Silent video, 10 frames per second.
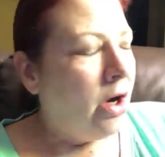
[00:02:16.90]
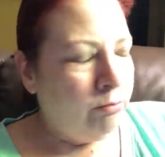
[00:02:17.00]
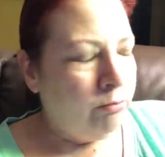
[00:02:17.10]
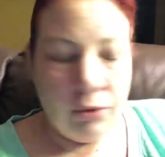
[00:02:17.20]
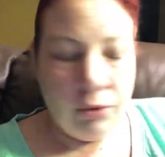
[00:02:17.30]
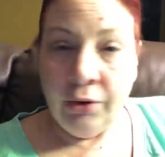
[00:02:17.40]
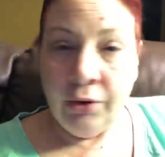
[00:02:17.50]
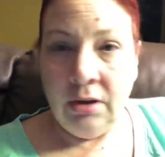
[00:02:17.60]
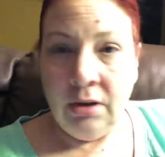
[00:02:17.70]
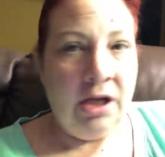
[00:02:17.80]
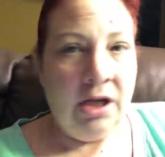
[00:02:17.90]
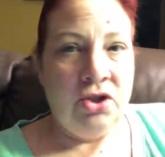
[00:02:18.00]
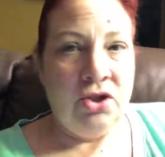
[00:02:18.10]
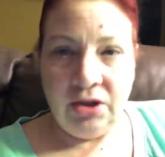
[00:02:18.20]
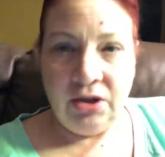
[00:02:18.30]
brutal. It's
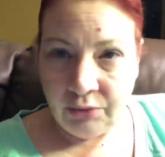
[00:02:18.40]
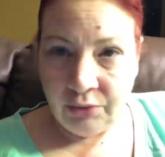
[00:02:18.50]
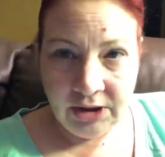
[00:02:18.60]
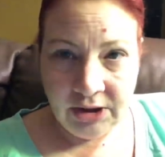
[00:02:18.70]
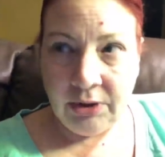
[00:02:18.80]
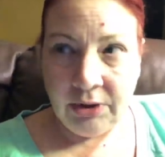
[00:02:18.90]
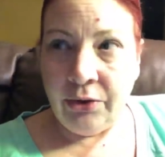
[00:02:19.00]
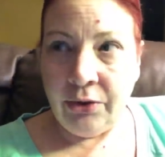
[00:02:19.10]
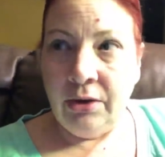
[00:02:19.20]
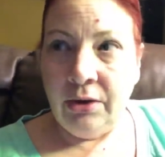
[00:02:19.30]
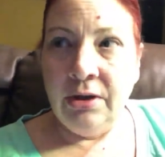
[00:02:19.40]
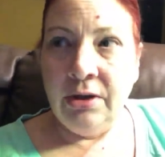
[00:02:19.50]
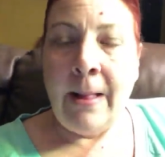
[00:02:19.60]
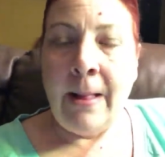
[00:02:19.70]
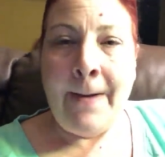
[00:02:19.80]
usually really, really cold.
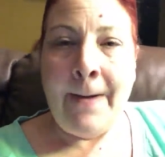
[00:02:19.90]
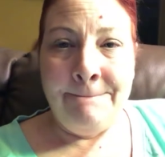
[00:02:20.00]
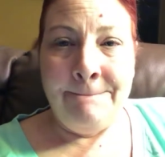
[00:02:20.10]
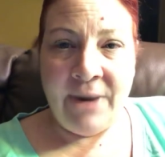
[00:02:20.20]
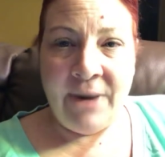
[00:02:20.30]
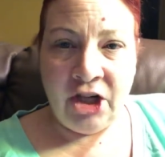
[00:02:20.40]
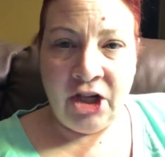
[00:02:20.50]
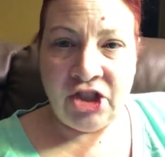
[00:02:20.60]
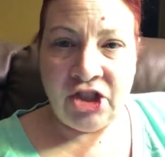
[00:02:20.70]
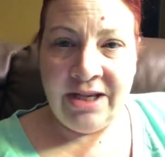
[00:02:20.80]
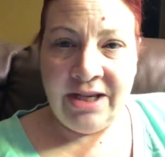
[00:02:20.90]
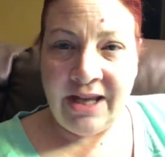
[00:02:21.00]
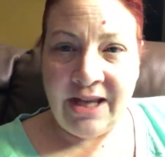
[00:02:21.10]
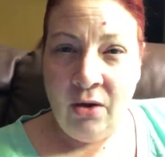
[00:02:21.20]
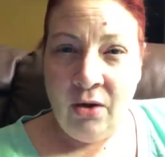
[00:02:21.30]
March is
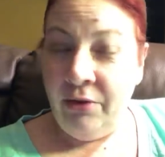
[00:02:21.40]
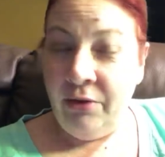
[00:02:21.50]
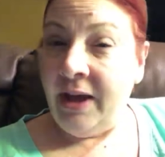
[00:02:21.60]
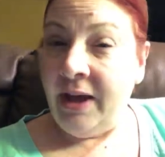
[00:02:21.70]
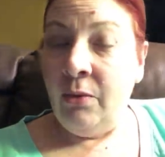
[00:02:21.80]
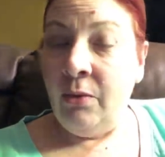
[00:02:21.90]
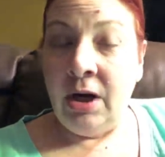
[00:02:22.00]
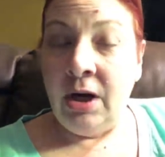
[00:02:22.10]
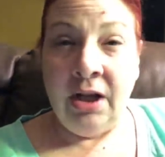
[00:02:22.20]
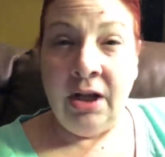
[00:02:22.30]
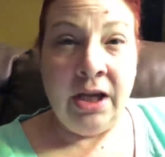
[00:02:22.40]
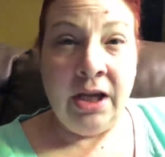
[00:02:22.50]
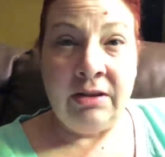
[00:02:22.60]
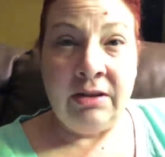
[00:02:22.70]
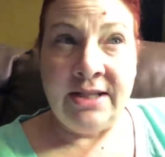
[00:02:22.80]
that whole thing where it like,
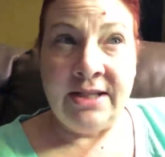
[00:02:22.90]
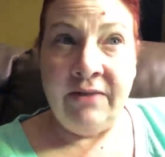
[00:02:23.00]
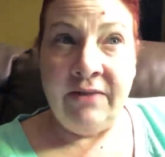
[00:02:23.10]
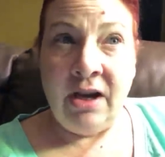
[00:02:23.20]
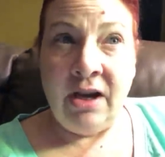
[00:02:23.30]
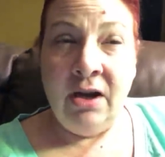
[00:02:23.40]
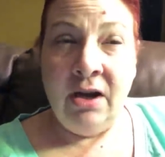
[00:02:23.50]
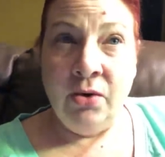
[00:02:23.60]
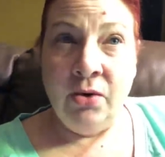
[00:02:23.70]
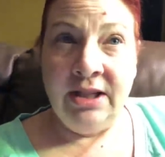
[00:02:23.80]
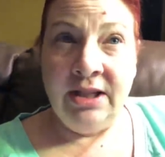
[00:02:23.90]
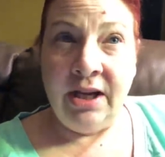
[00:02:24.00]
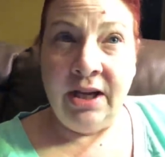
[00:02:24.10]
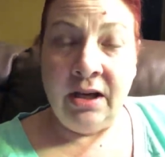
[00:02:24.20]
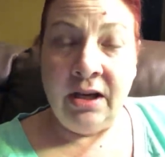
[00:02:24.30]
they say if it goes in
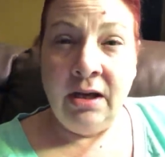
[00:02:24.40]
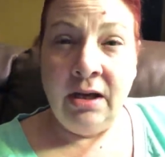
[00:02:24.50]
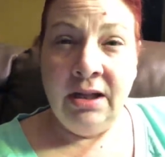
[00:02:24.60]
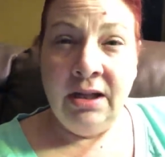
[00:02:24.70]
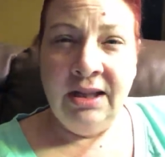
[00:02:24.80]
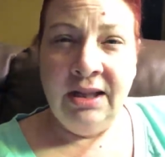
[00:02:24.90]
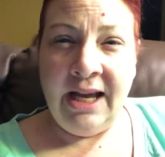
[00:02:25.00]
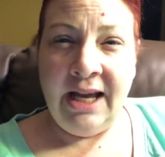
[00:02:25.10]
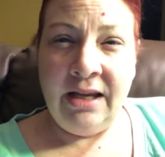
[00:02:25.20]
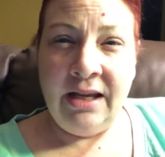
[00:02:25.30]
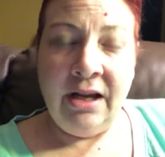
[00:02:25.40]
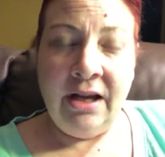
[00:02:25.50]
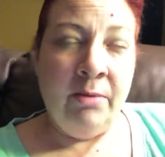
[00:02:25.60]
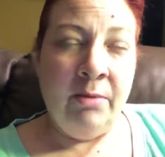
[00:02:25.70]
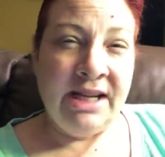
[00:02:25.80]
like a lion, it
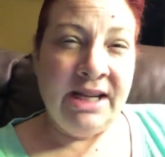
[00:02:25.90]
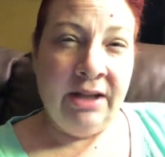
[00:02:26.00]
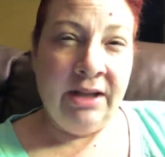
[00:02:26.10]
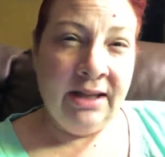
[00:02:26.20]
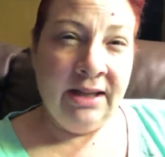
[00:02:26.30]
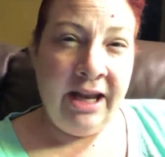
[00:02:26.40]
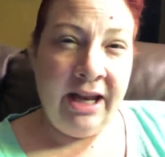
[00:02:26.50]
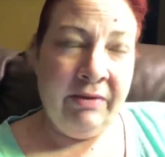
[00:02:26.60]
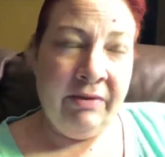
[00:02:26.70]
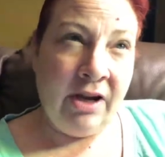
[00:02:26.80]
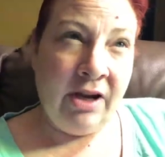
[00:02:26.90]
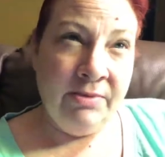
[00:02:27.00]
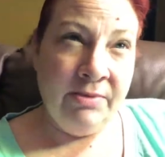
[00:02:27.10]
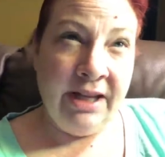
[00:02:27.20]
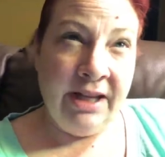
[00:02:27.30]
comes out like a lamb. If it comes
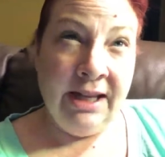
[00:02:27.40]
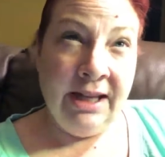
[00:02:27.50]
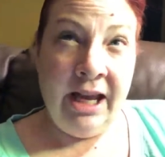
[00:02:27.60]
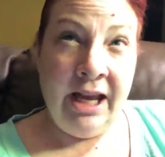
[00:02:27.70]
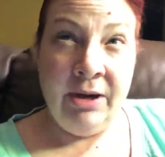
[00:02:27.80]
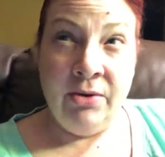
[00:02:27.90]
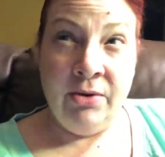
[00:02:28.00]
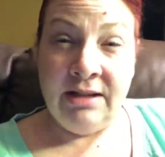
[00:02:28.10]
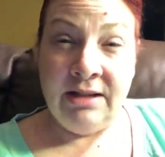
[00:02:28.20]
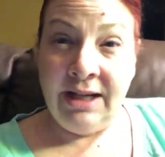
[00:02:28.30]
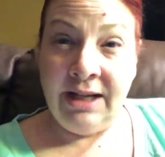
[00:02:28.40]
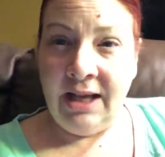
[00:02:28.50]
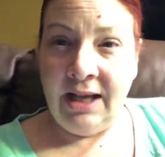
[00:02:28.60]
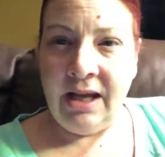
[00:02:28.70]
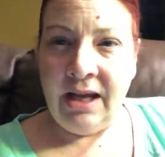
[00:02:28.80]
in like a lamb, it goes out like a
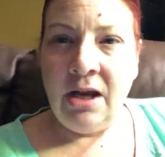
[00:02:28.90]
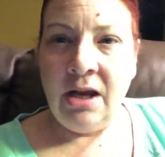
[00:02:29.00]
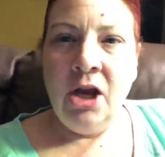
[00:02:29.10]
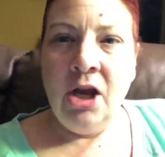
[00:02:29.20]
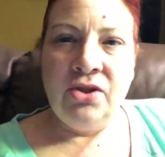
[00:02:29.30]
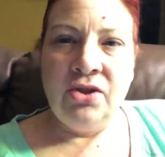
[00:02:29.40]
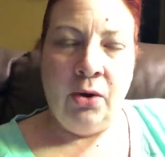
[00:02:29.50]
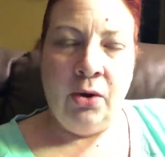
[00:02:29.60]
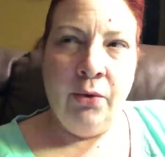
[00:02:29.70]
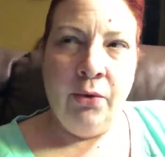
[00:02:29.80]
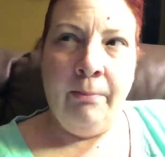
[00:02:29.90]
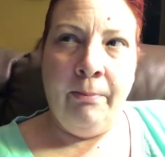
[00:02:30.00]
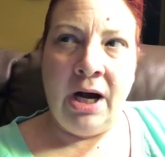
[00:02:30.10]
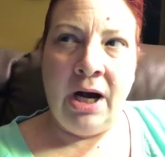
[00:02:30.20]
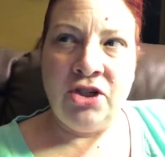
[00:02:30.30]
lion. So
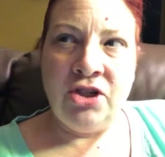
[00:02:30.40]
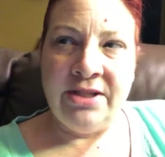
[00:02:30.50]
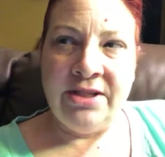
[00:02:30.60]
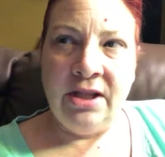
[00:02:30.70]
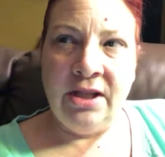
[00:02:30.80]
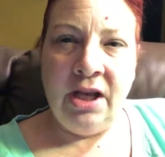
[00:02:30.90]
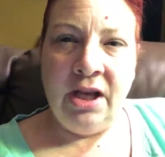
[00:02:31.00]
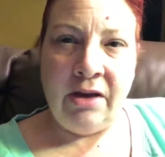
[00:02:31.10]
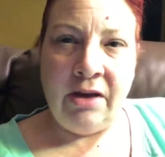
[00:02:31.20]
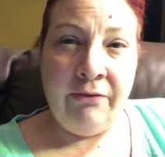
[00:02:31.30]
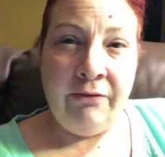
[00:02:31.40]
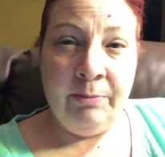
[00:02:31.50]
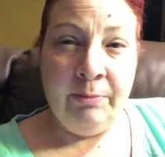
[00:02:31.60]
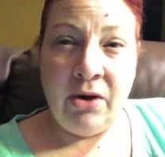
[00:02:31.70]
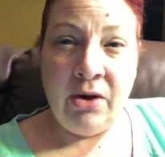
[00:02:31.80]
March is like flip
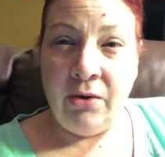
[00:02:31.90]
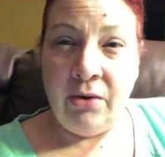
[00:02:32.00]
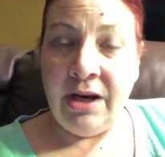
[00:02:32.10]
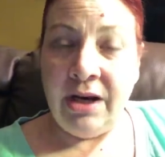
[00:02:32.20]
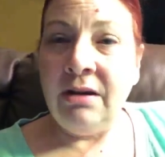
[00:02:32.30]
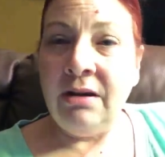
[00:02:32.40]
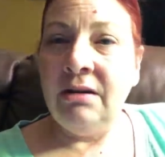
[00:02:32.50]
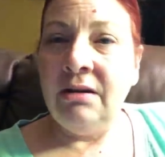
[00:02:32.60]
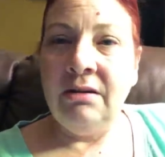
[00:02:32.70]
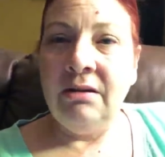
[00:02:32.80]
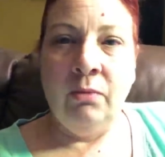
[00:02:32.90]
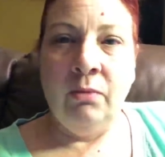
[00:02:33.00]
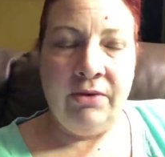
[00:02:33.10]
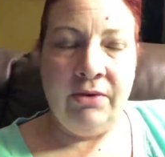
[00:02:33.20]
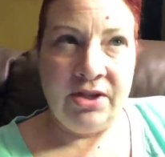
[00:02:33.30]
a coin
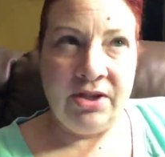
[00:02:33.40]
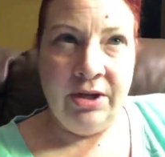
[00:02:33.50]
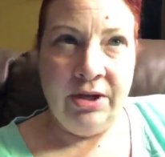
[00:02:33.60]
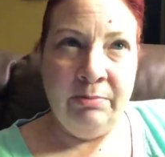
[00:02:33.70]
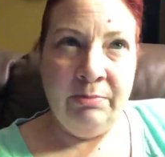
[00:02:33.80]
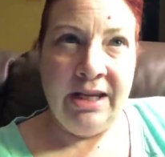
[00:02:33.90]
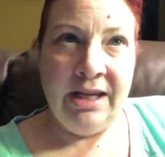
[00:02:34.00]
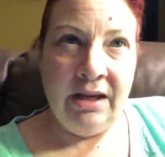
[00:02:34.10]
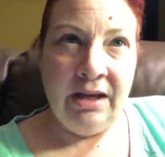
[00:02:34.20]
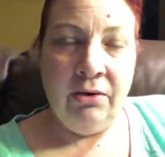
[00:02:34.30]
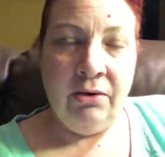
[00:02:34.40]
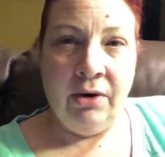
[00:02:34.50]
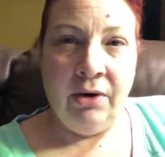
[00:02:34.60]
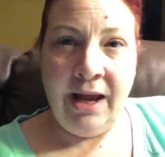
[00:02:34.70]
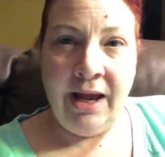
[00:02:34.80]
whether it's going to begin
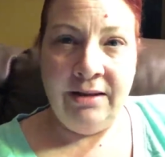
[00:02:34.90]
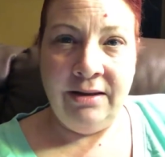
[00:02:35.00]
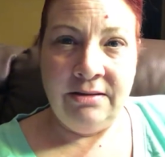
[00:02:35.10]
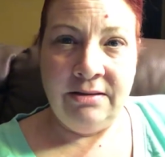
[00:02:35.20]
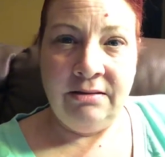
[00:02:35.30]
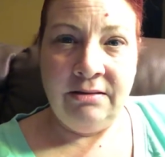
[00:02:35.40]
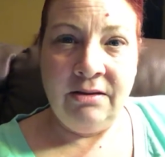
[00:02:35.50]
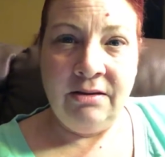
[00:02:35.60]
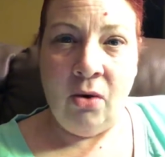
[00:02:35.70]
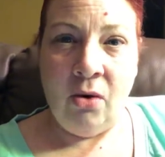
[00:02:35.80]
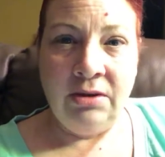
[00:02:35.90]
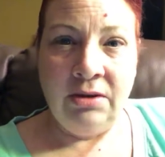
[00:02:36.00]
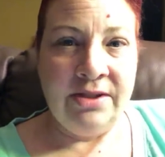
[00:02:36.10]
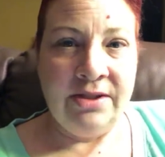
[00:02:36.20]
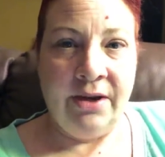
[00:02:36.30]
or end cold.
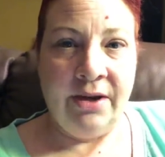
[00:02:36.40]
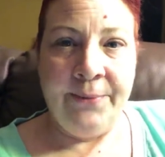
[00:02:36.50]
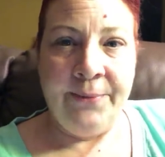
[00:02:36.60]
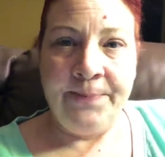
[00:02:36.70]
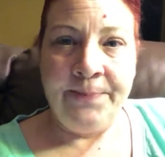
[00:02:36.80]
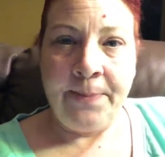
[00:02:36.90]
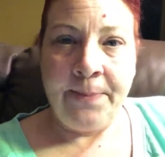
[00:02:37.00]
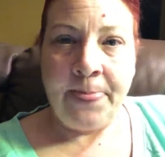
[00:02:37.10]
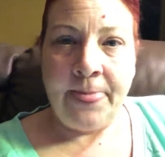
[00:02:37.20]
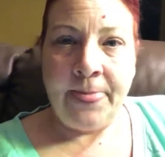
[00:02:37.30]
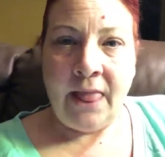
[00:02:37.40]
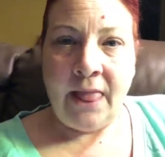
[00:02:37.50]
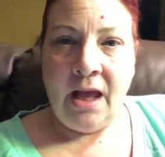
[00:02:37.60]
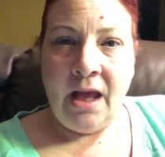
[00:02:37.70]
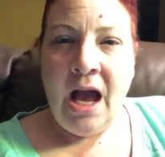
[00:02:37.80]
So
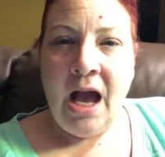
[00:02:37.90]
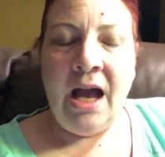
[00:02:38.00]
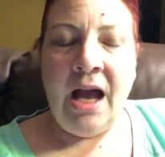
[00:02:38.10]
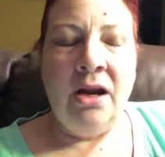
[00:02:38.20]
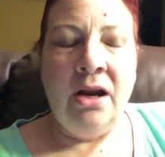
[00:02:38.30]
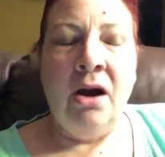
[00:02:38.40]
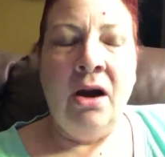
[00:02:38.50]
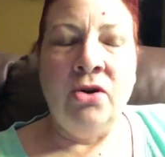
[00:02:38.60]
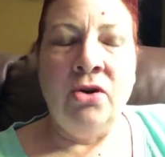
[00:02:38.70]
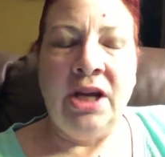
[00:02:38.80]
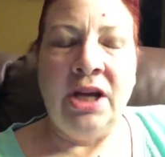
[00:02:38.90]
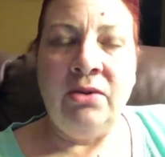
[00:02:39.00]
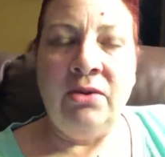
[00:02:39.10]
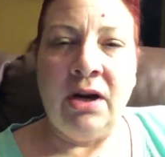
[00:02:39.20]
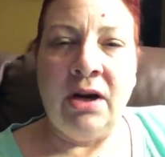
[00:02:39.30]
I know
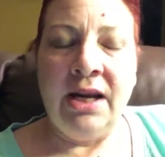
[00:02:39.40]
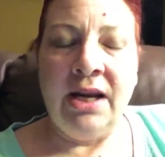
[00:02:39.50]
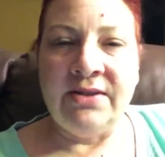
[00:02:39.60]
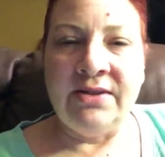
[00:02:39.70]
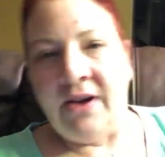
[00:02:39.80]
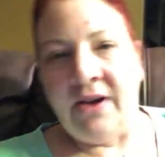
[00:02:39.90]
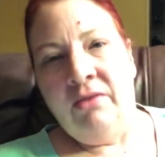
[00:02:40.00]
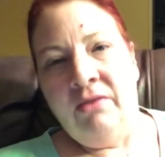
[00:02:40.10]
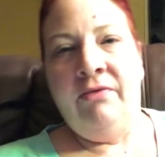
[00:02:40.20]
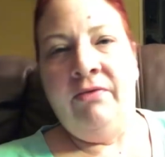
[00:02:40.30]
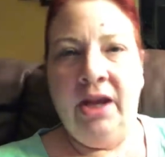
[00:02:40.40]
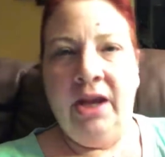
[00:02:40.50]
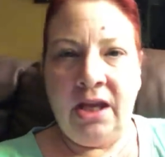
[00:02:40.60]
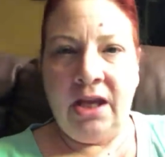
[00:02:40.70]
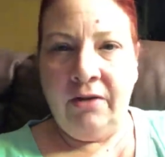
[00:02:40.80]
January has felt
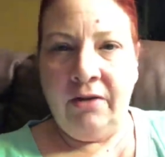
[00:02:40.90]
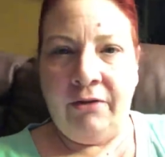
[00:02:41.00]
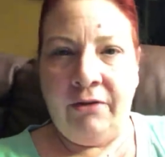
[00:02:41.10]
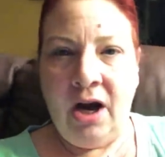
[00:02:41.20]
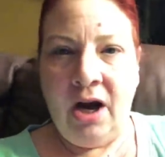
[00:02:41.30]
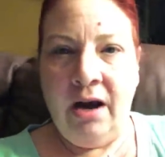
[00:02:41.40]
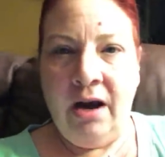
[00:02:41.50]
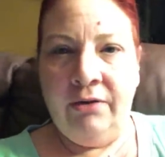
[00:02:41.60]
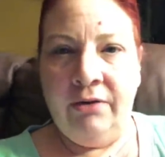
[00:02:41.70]
like forever